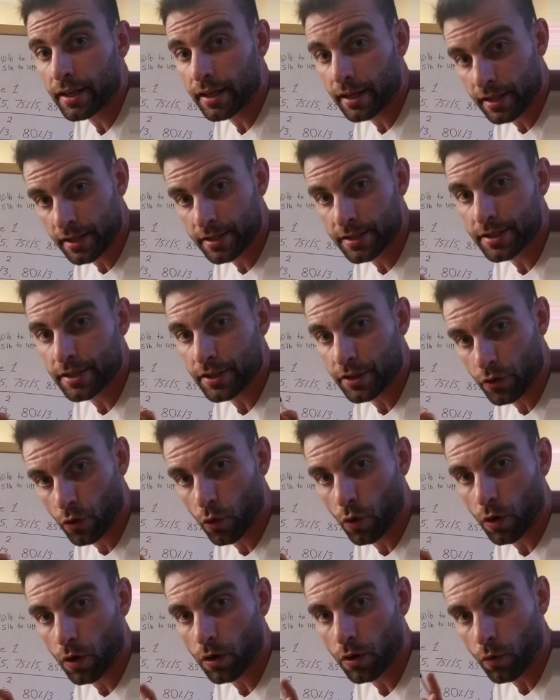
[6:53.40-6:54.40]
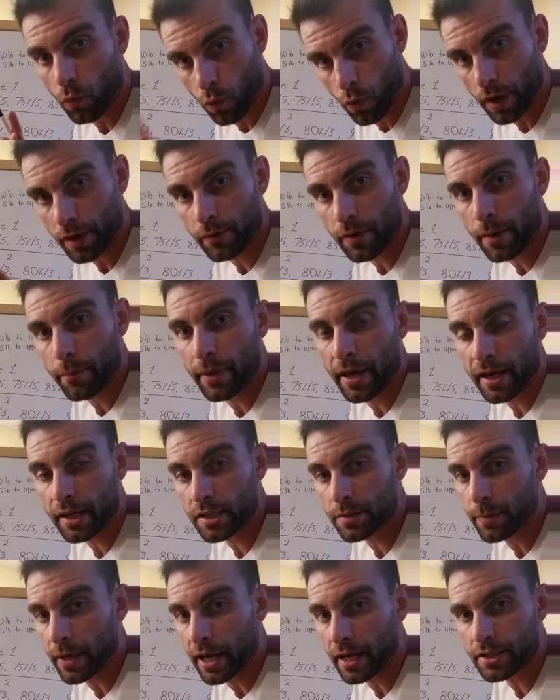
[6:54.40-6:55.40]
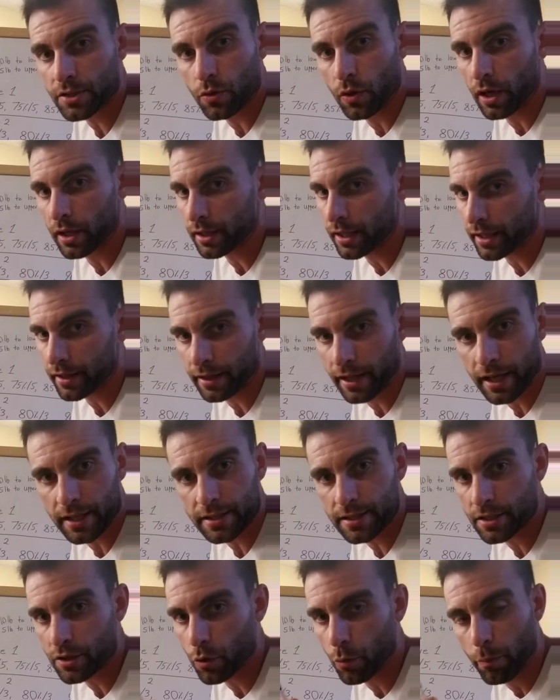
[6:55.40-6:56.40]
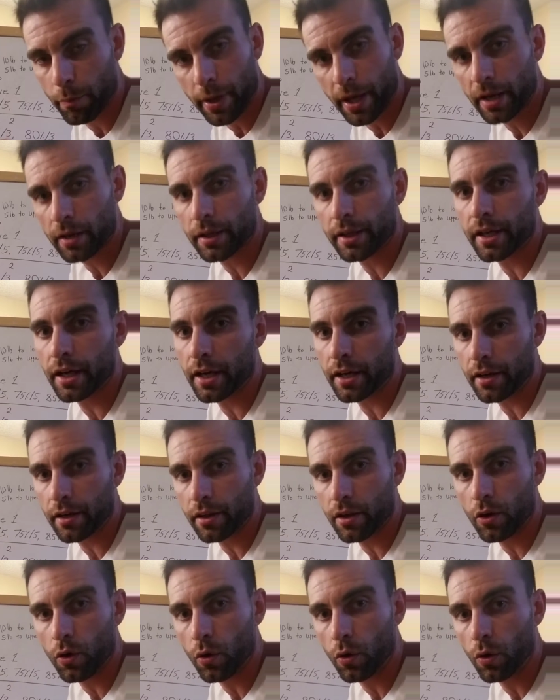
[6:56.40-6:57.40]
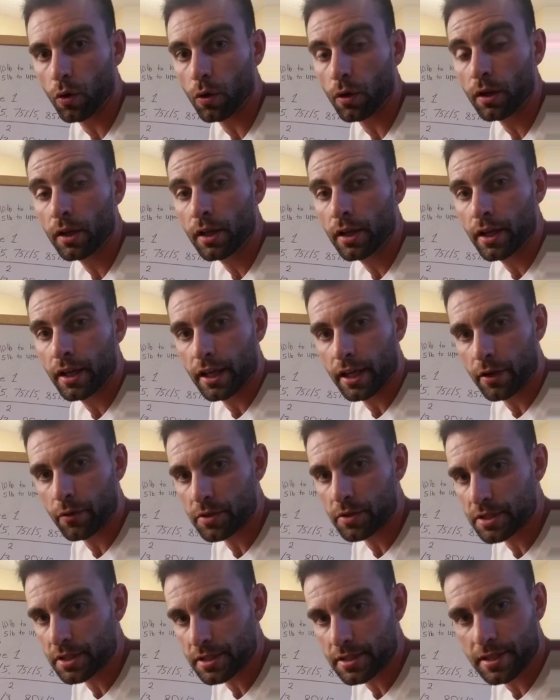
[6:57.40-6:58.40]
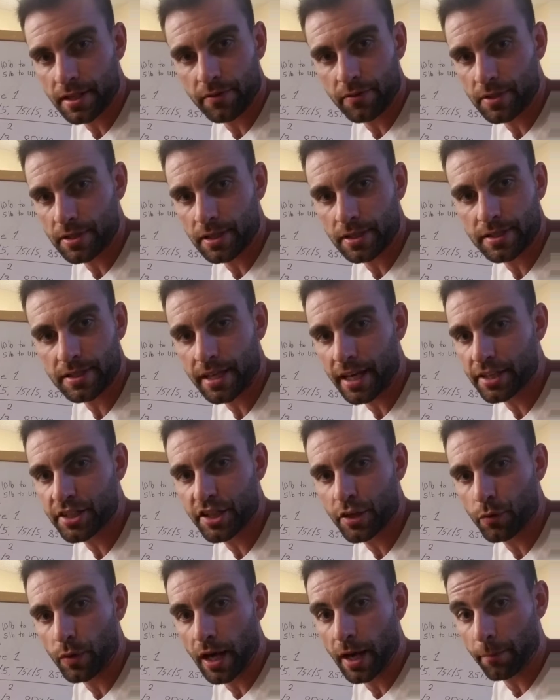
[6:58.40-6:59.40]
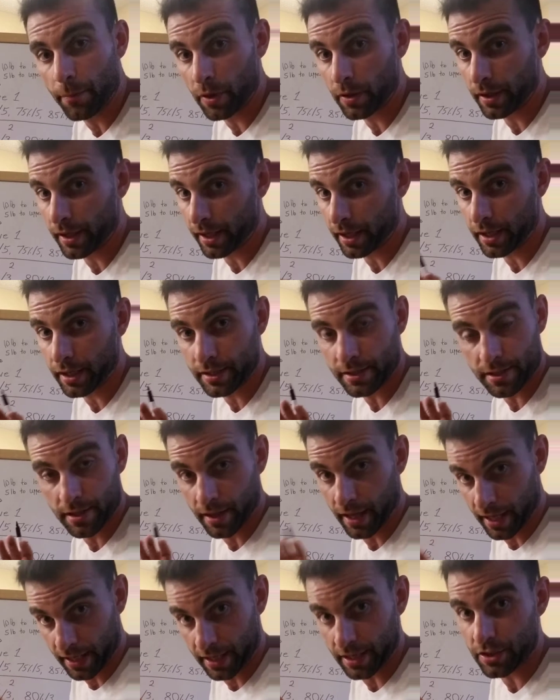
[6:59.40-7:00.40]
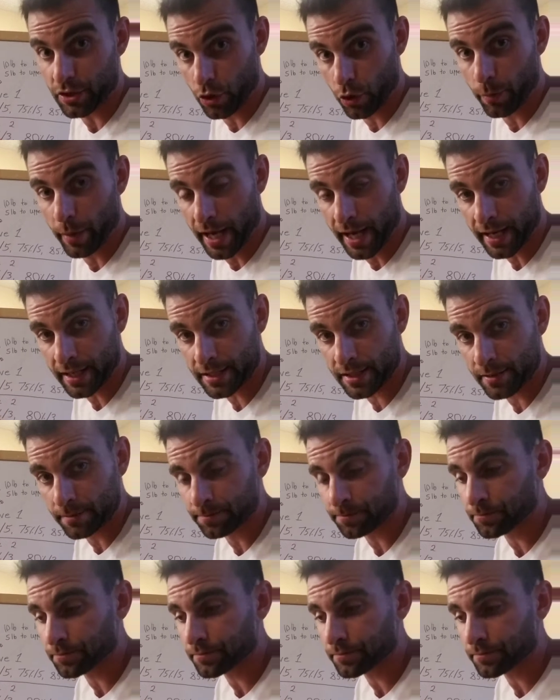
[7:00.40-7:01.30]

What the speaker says: is your 1 rep max back squat, like that's, you barely got out of the hole, it was a sketchy rep, like that is your max.